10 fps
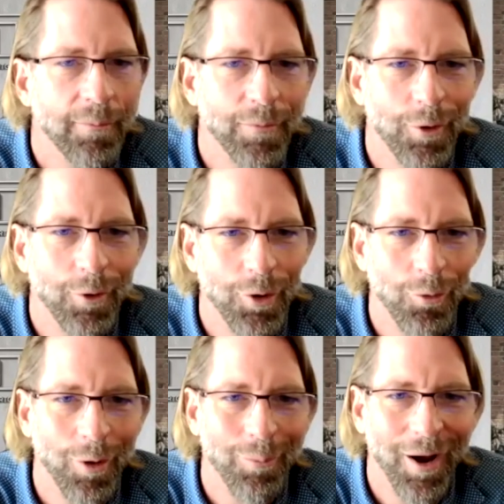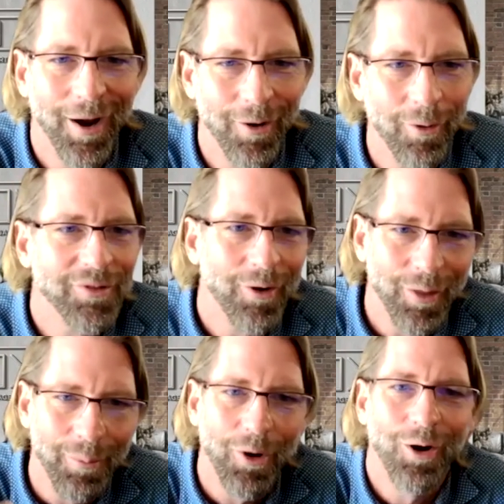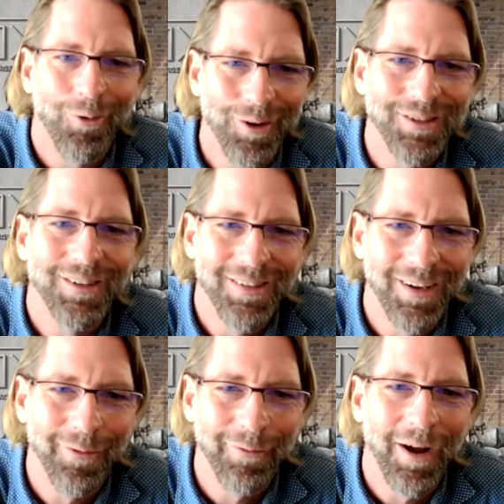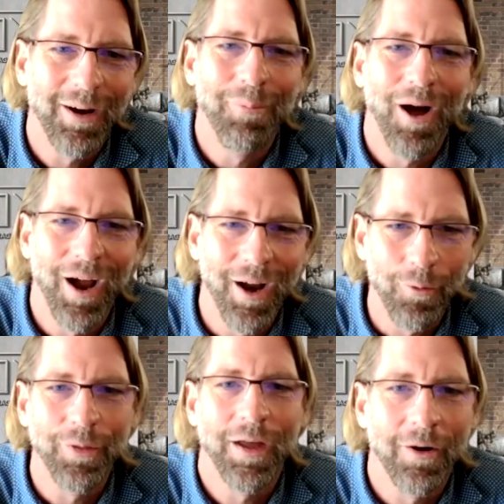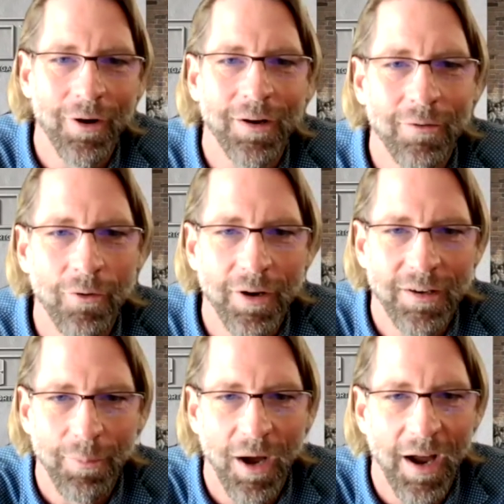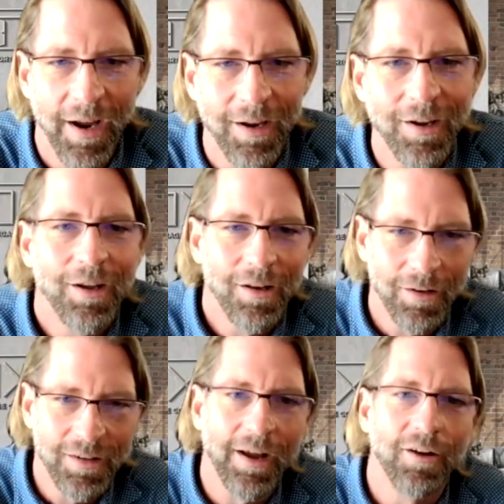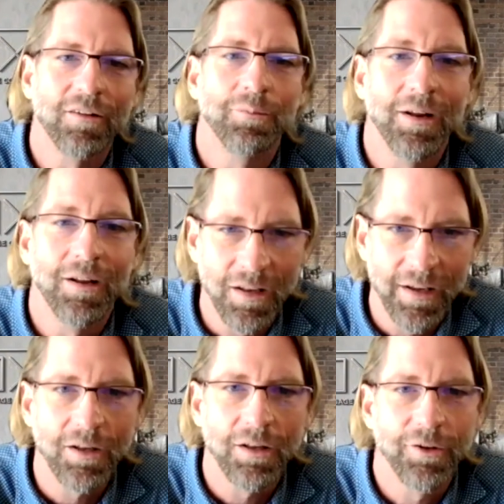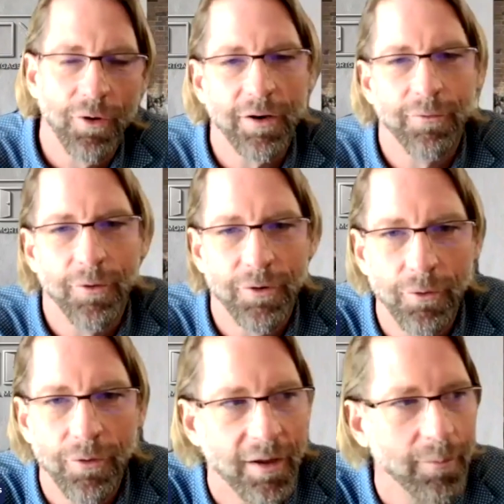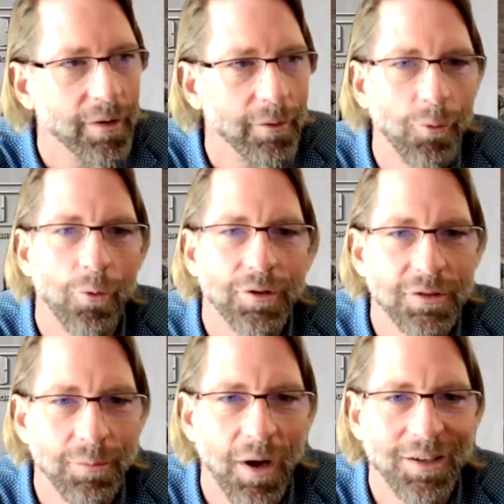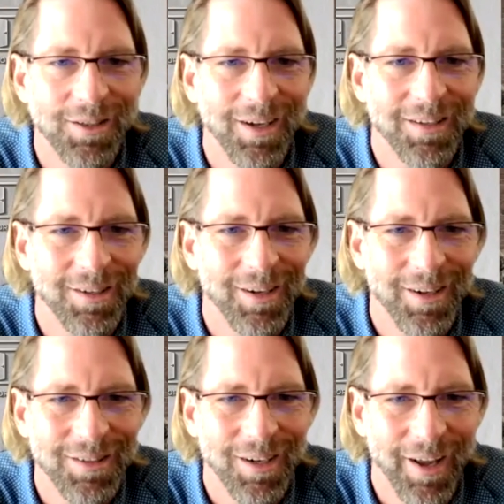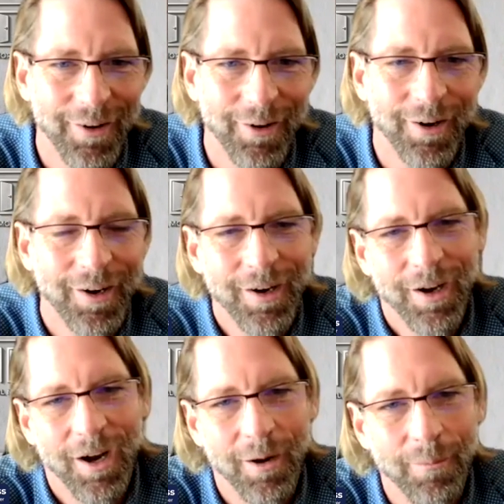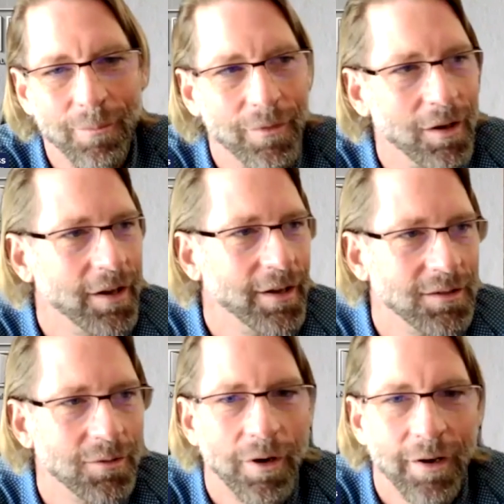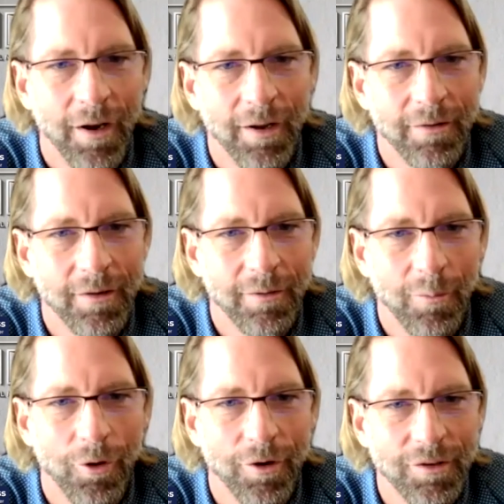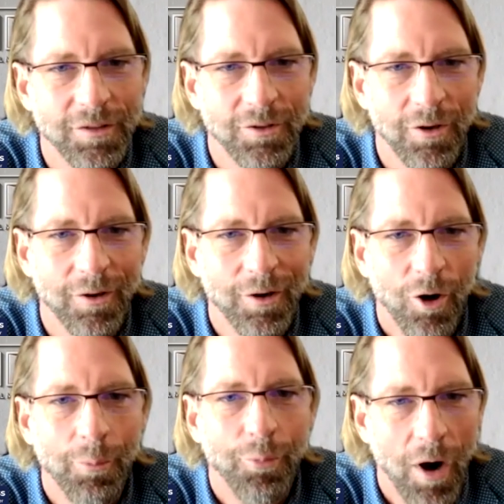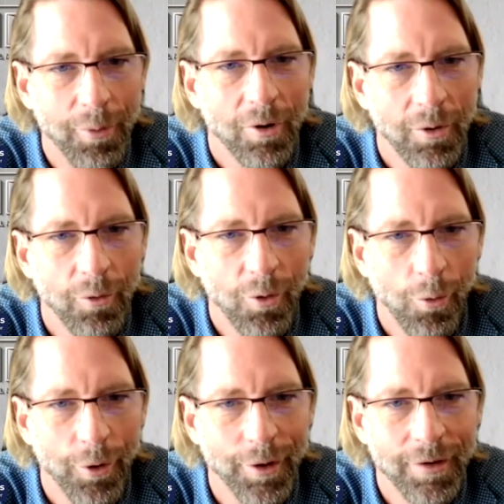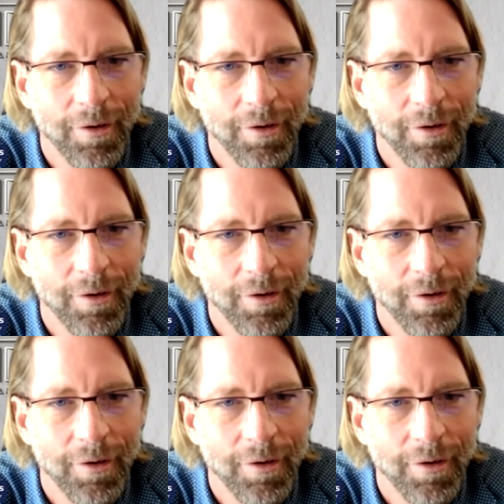you are buying. I'm sorry, the borrower is in fact buying what they agreed to buy. Title is being legally transferred to them, and then of course Moxie as a lender, the liens and whatnot, the mortgages are properly recorded